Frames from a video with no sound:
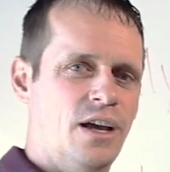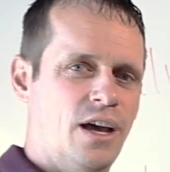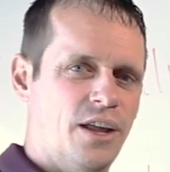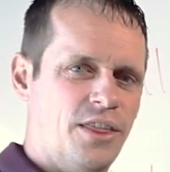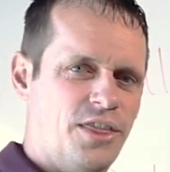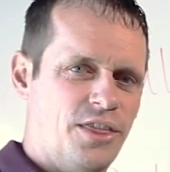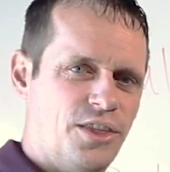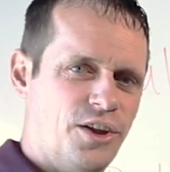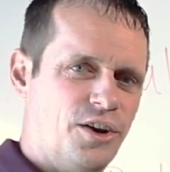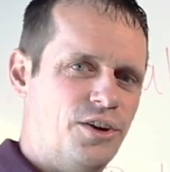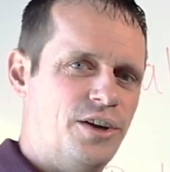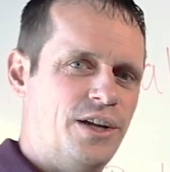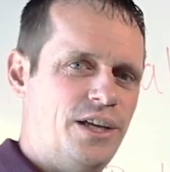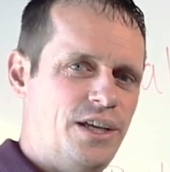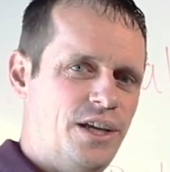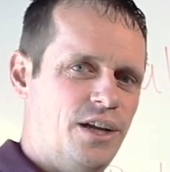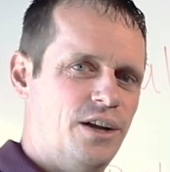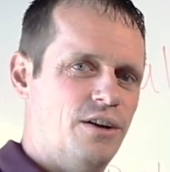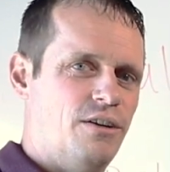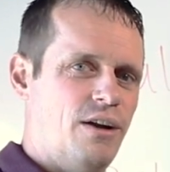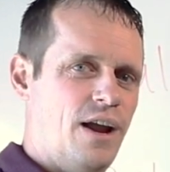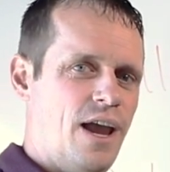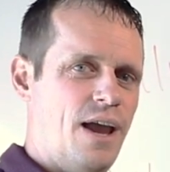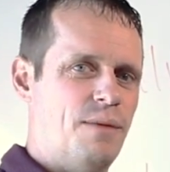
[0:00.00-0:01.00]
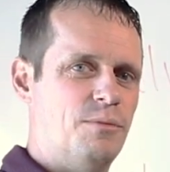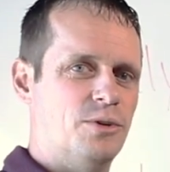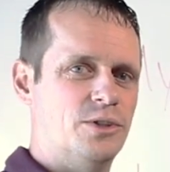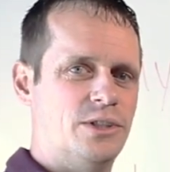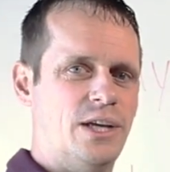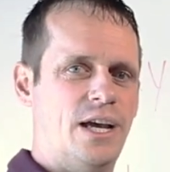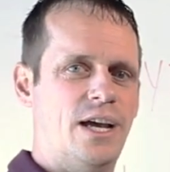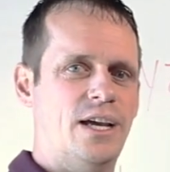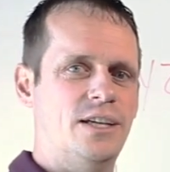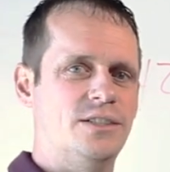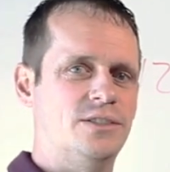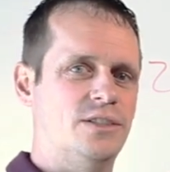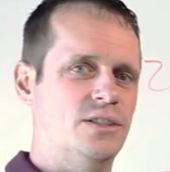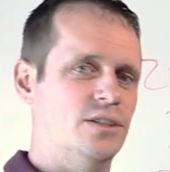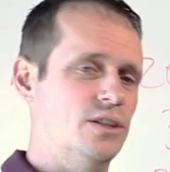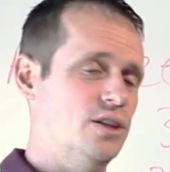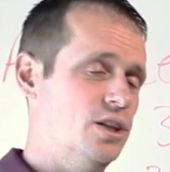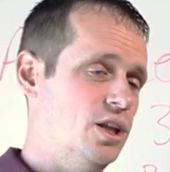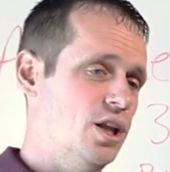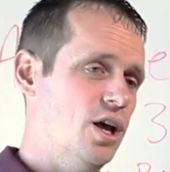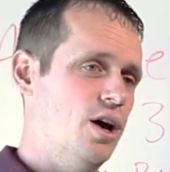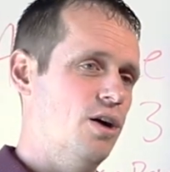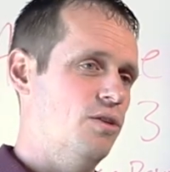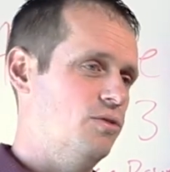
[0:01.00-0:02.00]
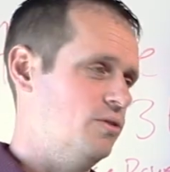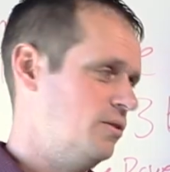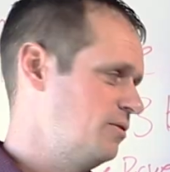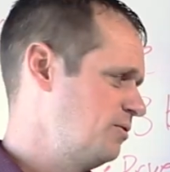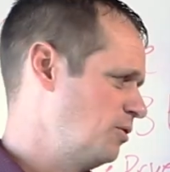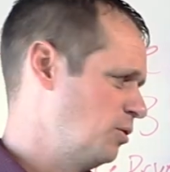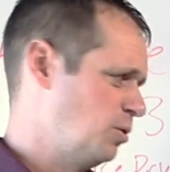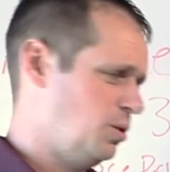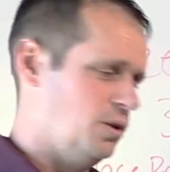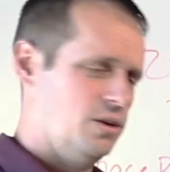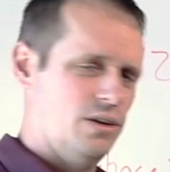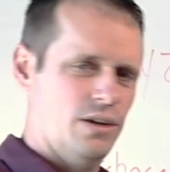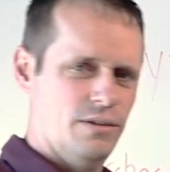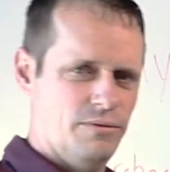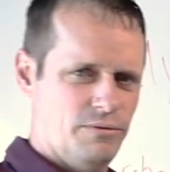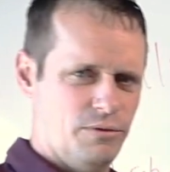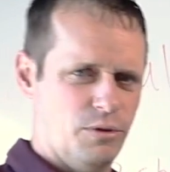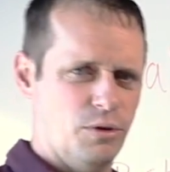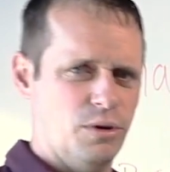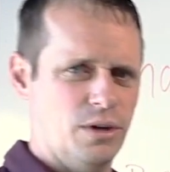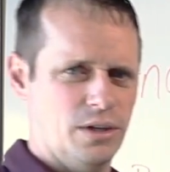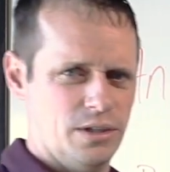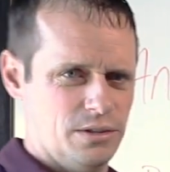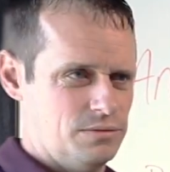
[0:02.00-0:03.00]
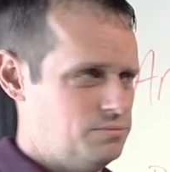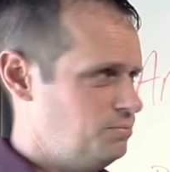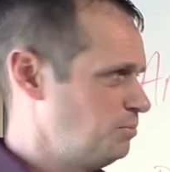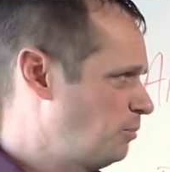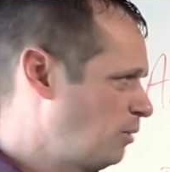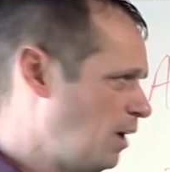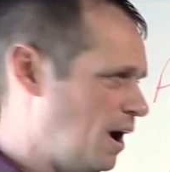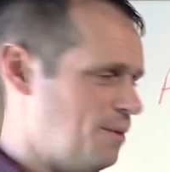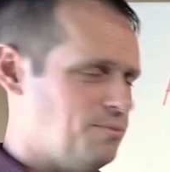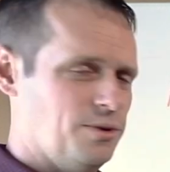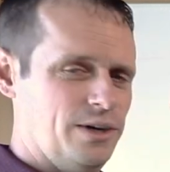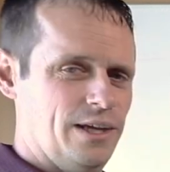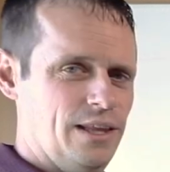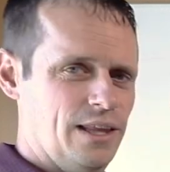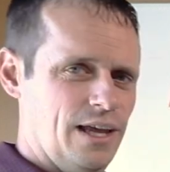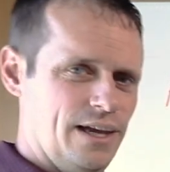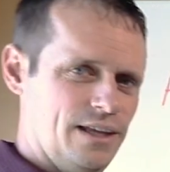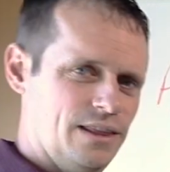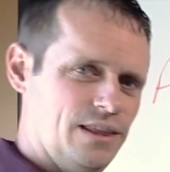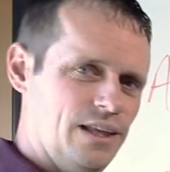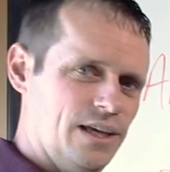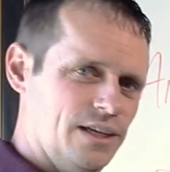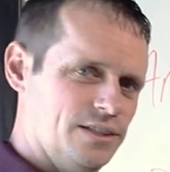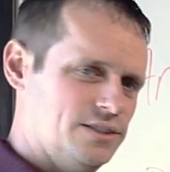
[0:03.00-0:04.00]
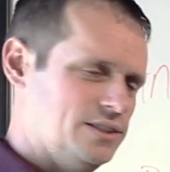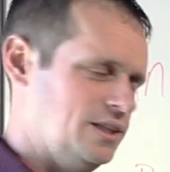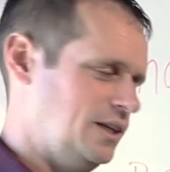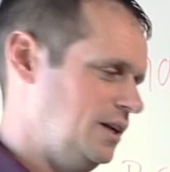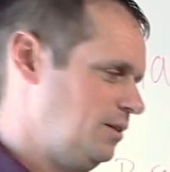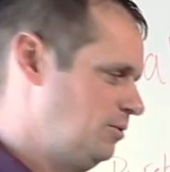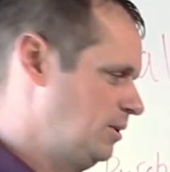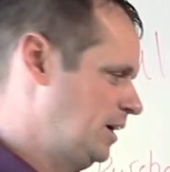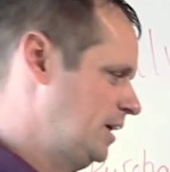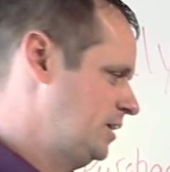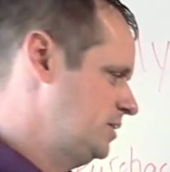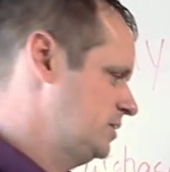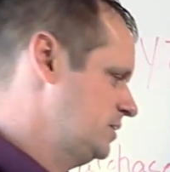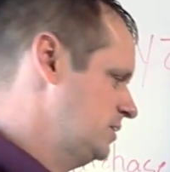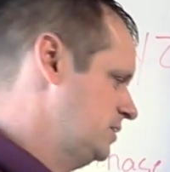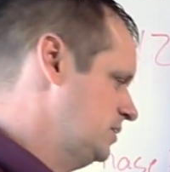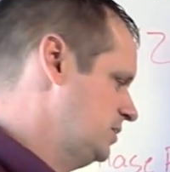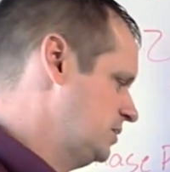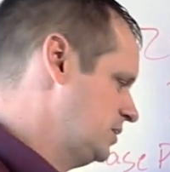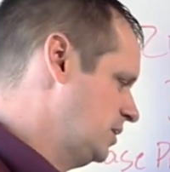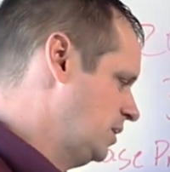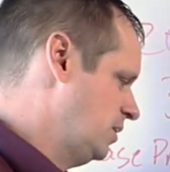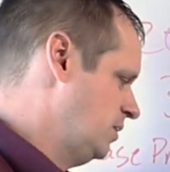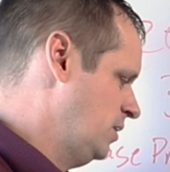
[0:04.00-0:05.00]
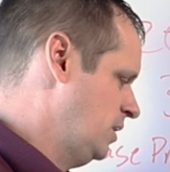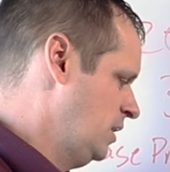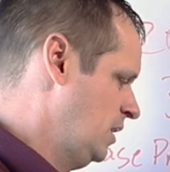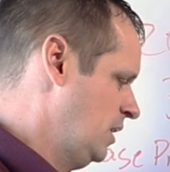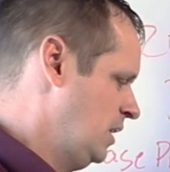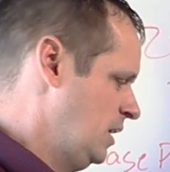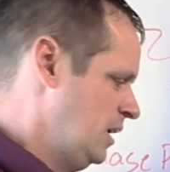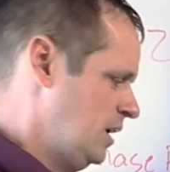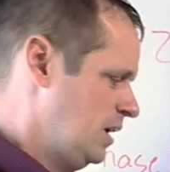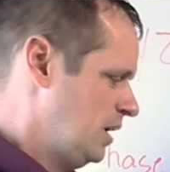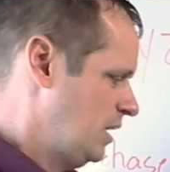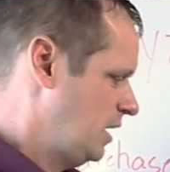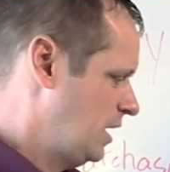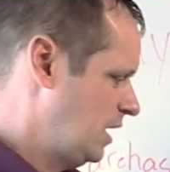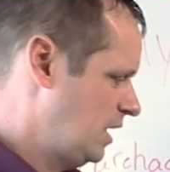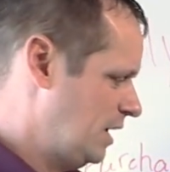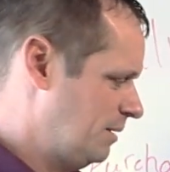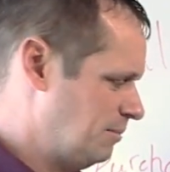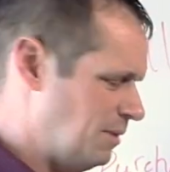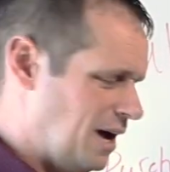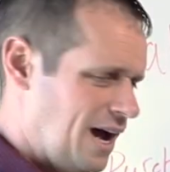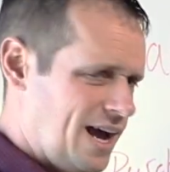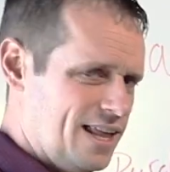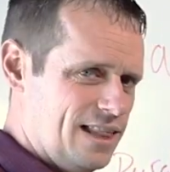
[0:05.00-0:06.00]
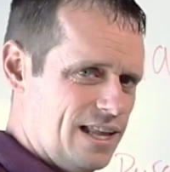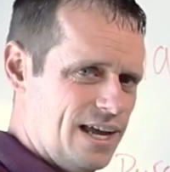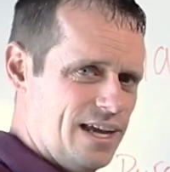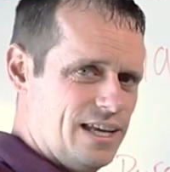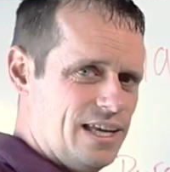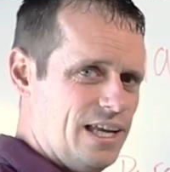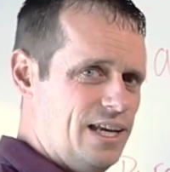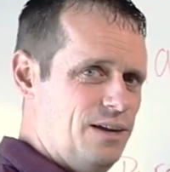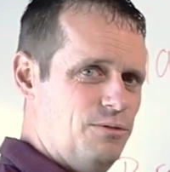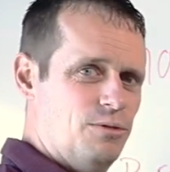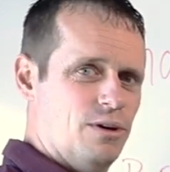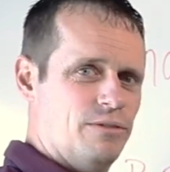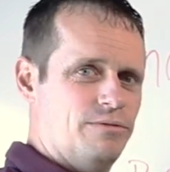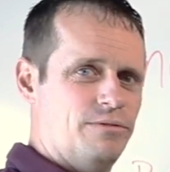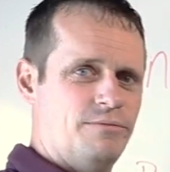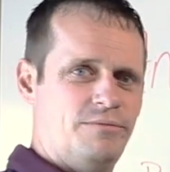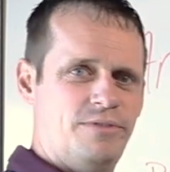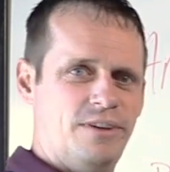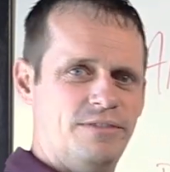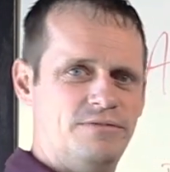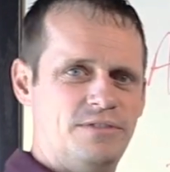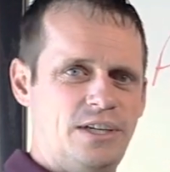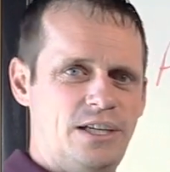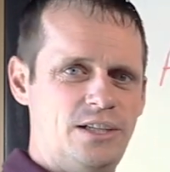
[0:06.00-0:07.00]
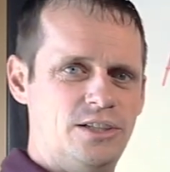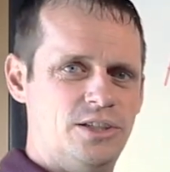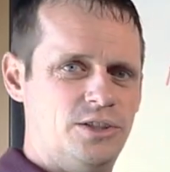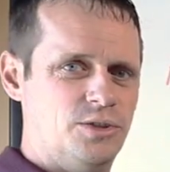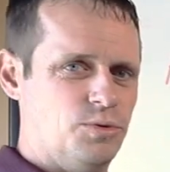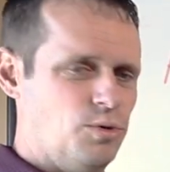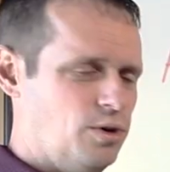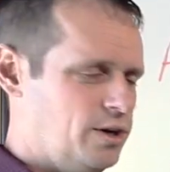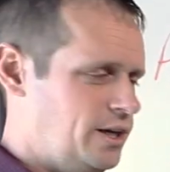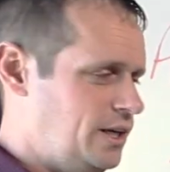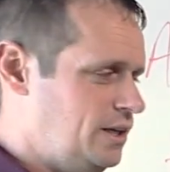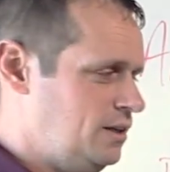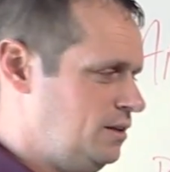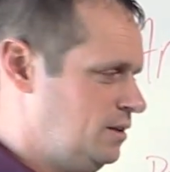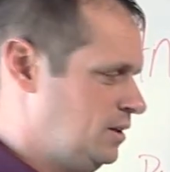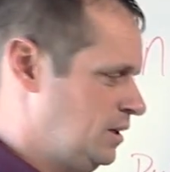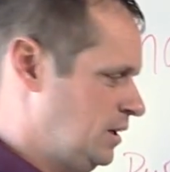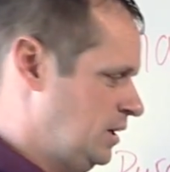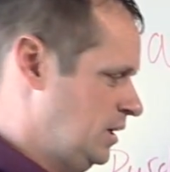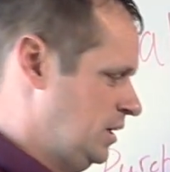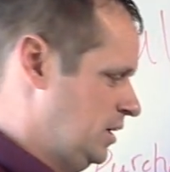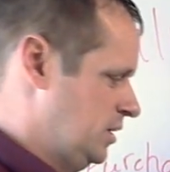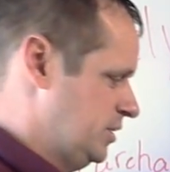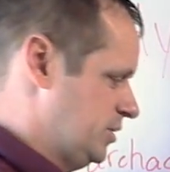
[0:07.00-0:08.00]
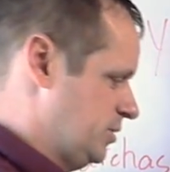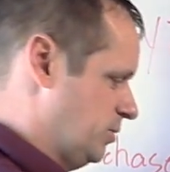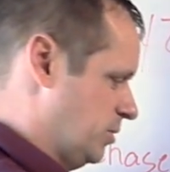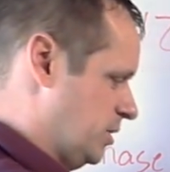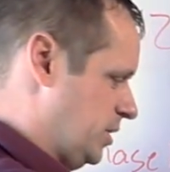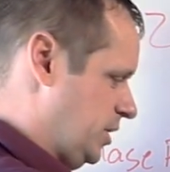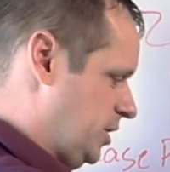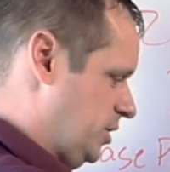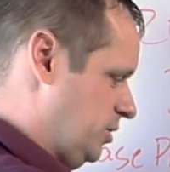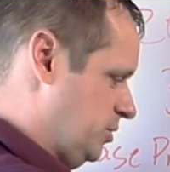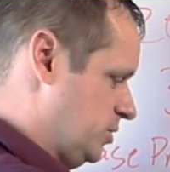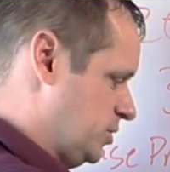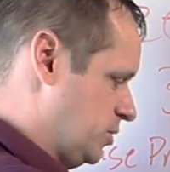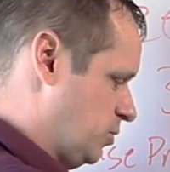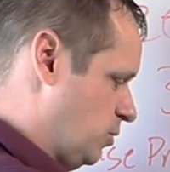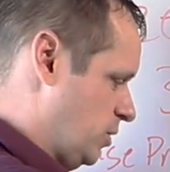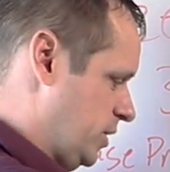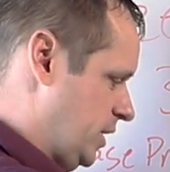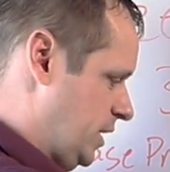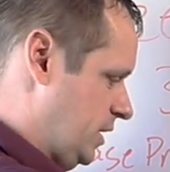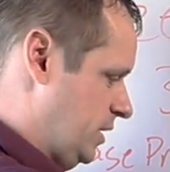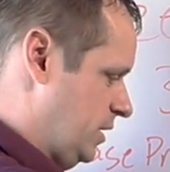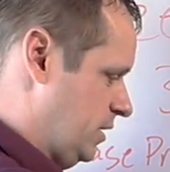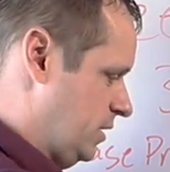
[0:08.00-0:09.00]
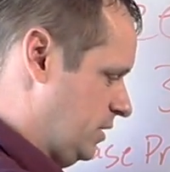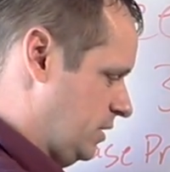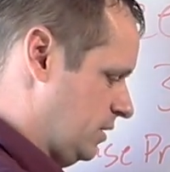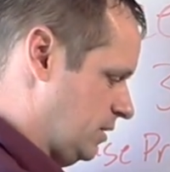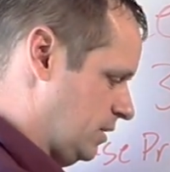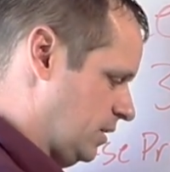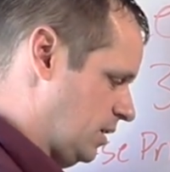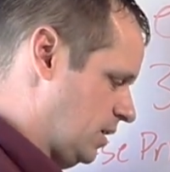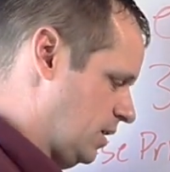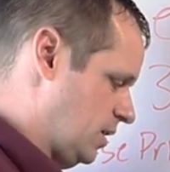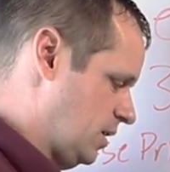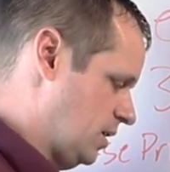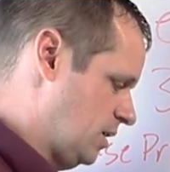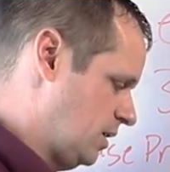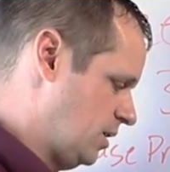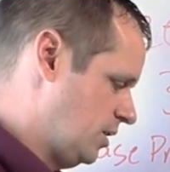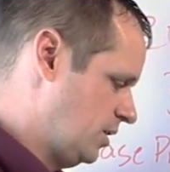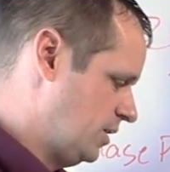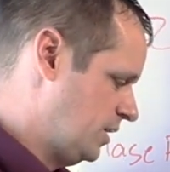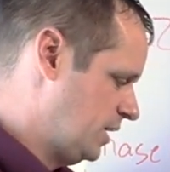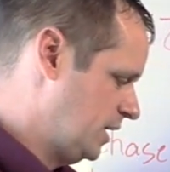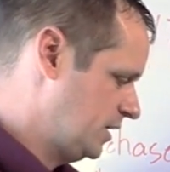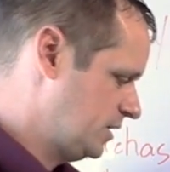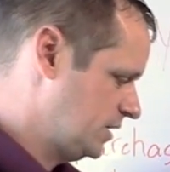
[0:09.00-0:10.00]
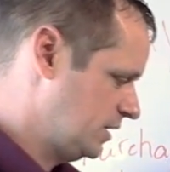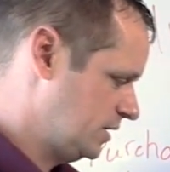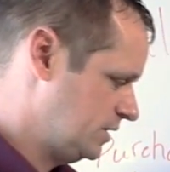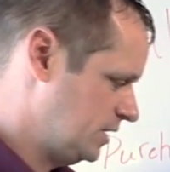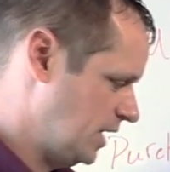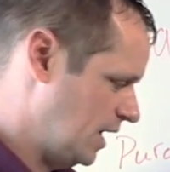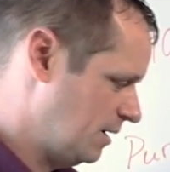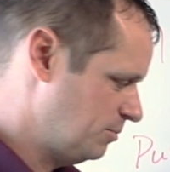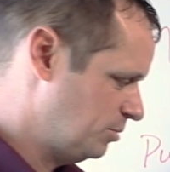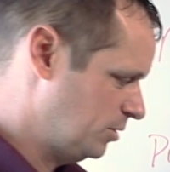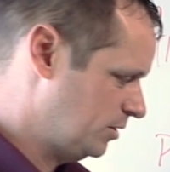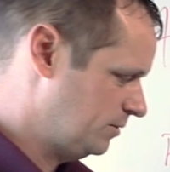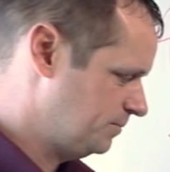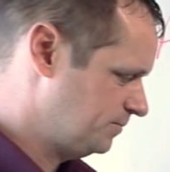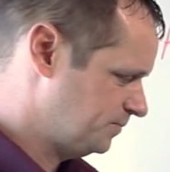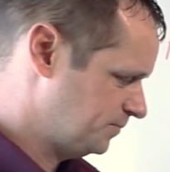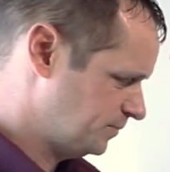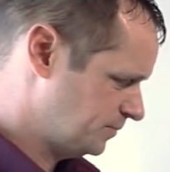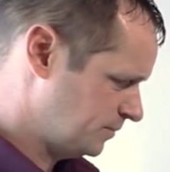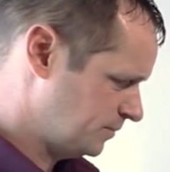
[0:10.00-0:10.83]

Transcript: a 30-year amortized loan for a property like this anyways. So I like anywhere from 15 to 20, so we're going to use 20 on this example.